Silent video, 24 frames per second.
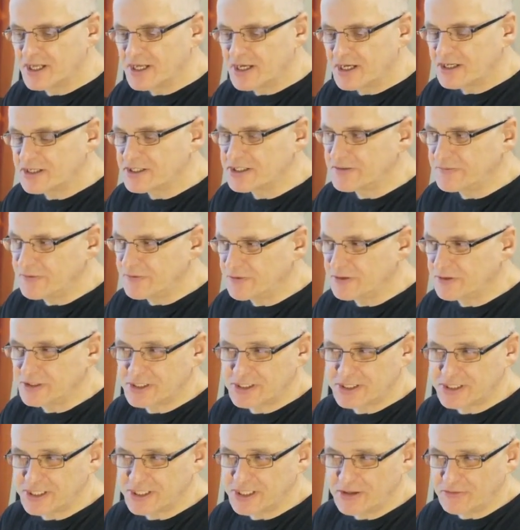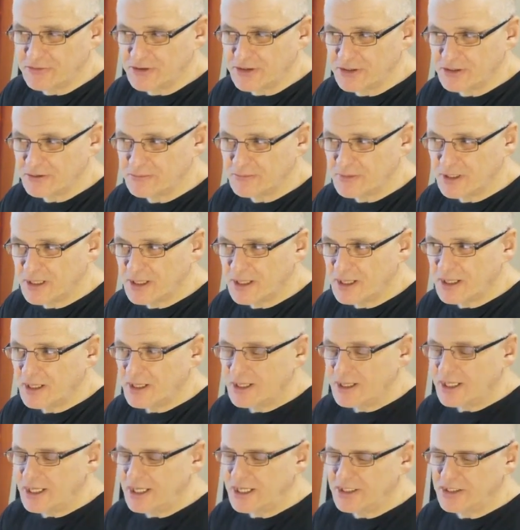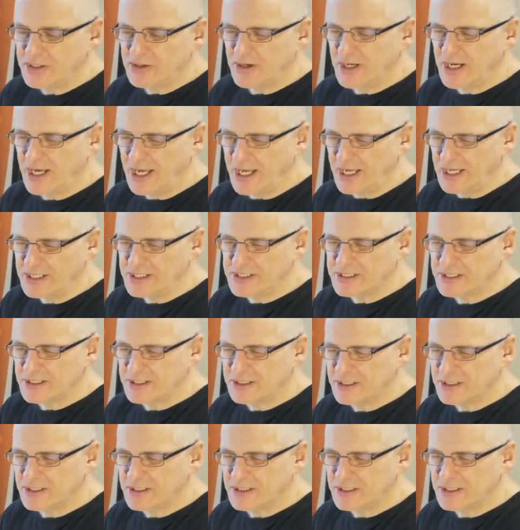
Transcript: because if you can see a rhythm in your head